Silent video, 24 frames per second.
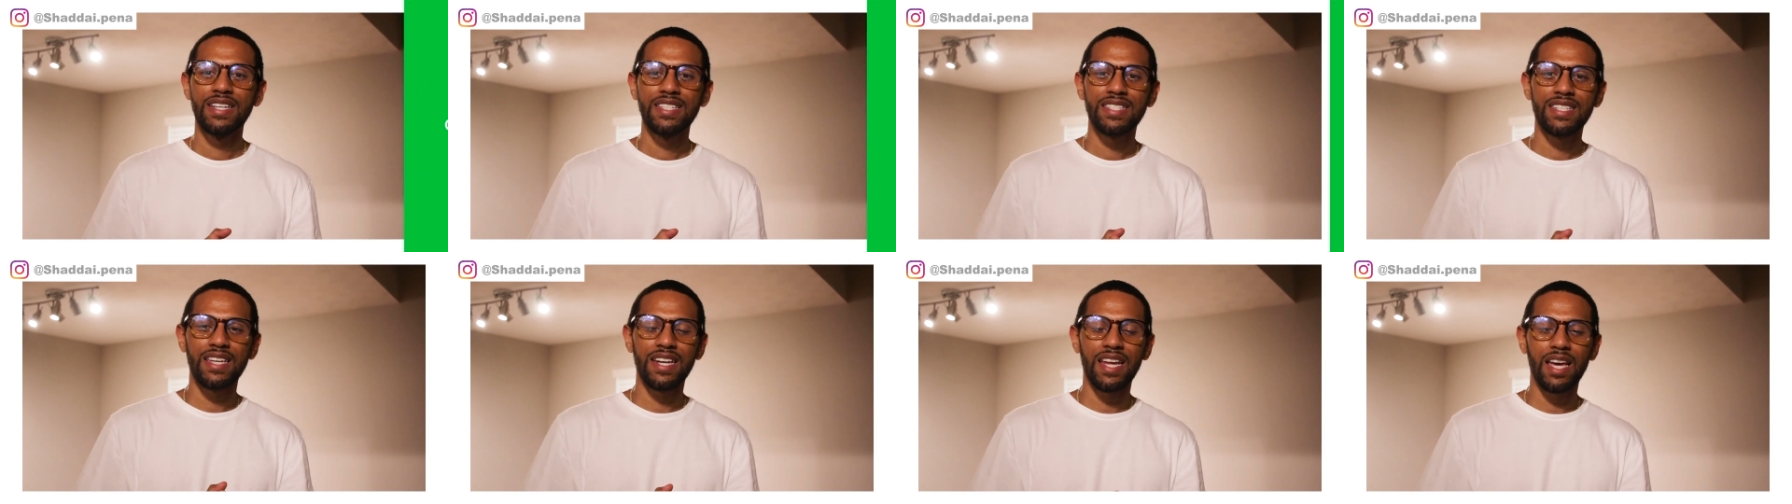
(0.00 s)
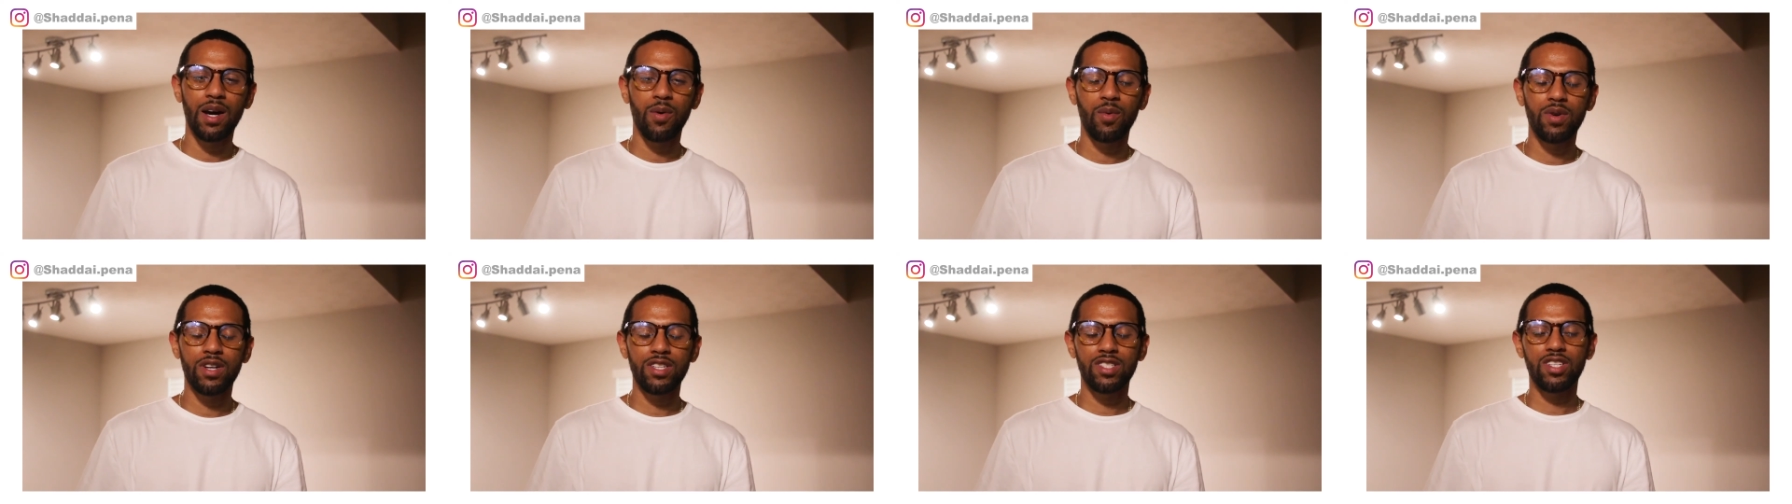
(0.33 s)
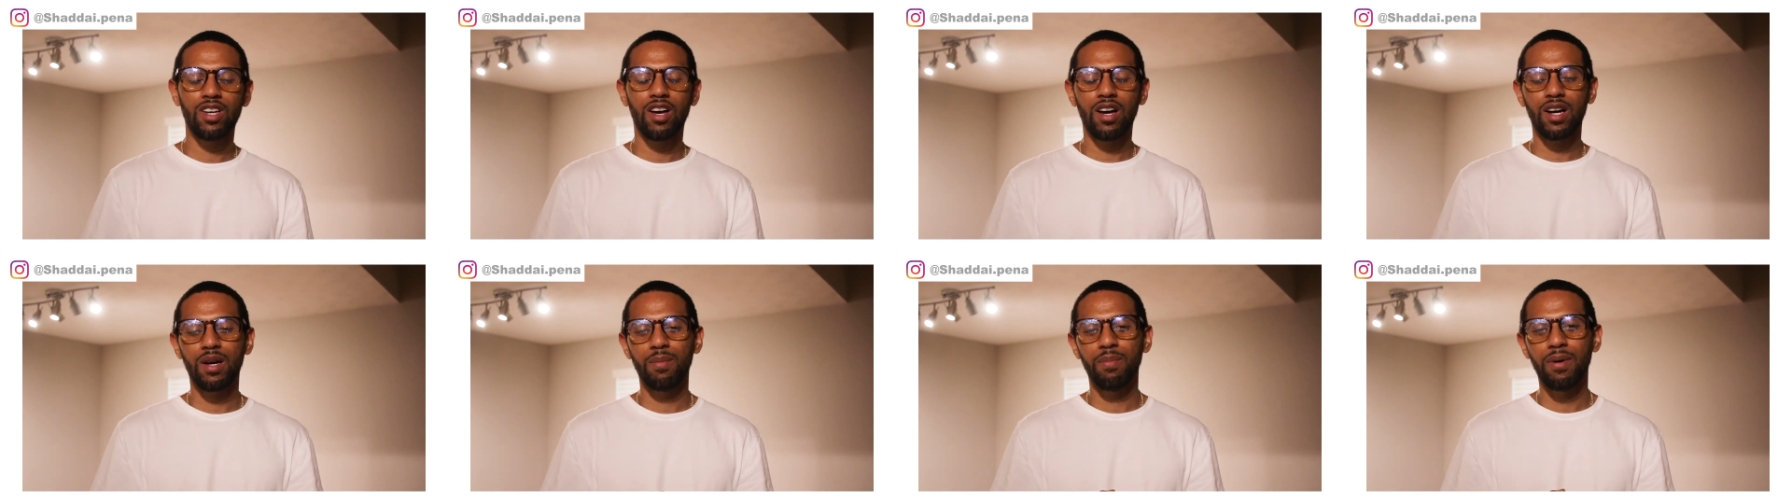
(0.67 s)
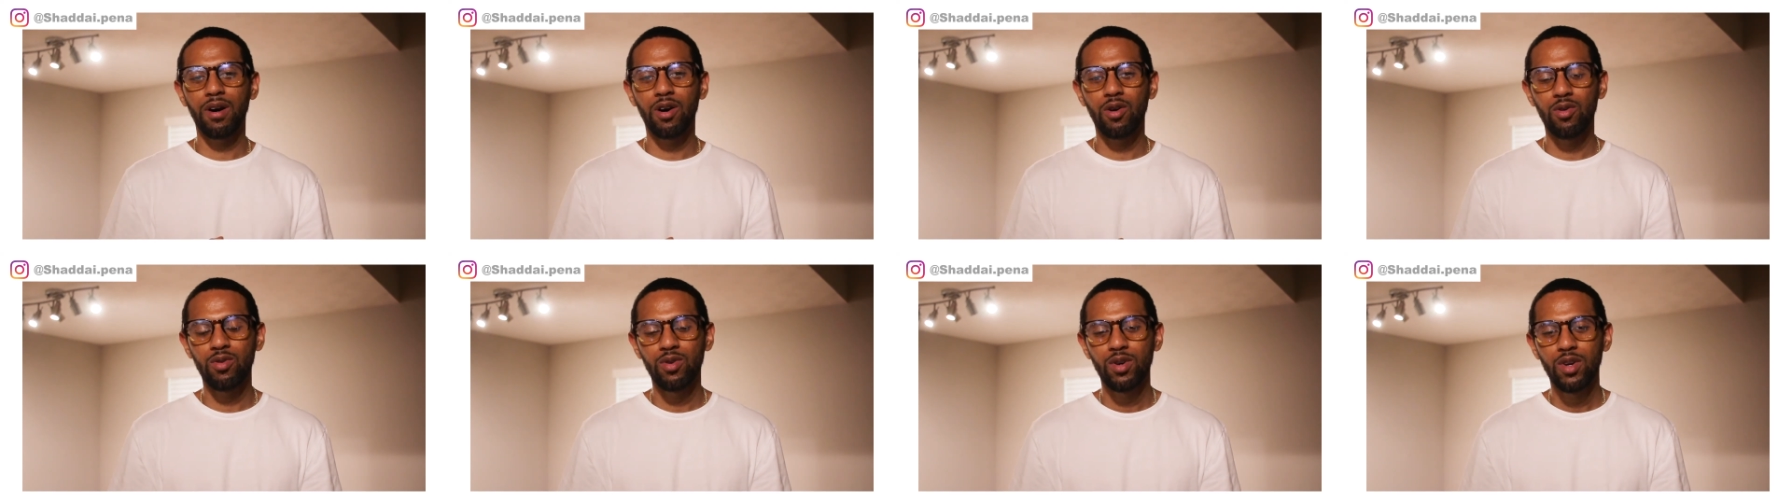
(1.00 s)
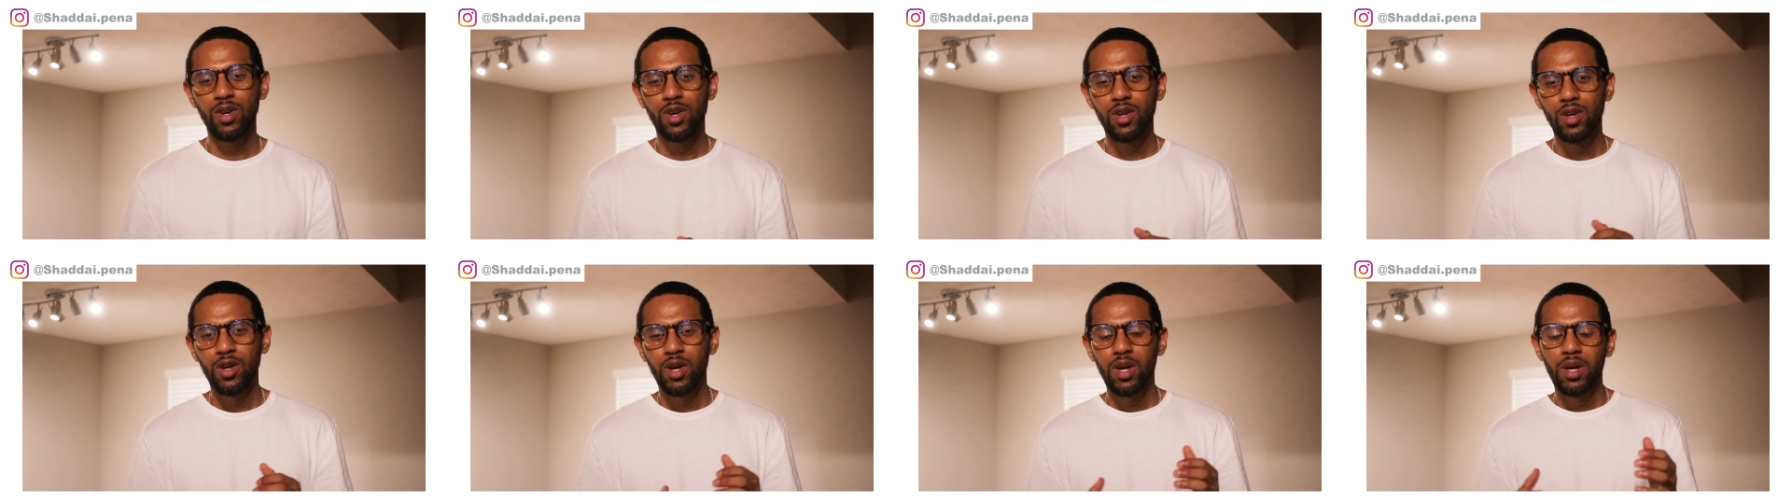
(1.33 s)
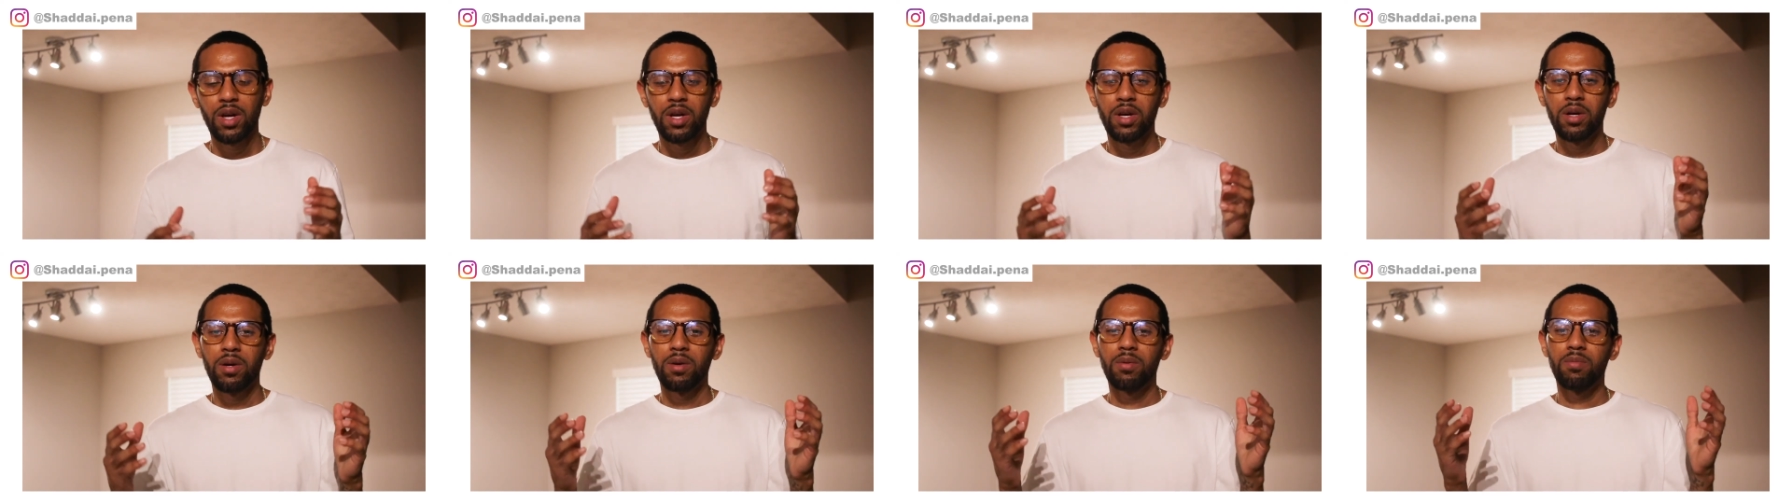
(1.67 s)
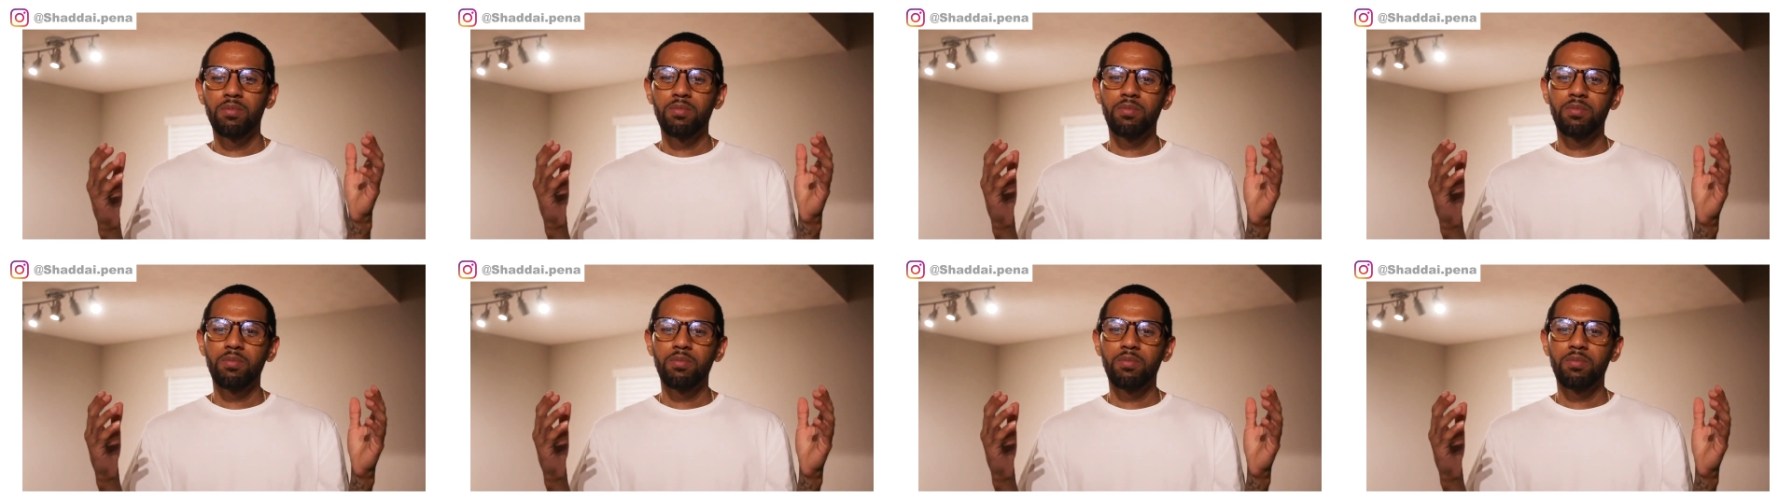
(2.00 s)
Today, I want to talk about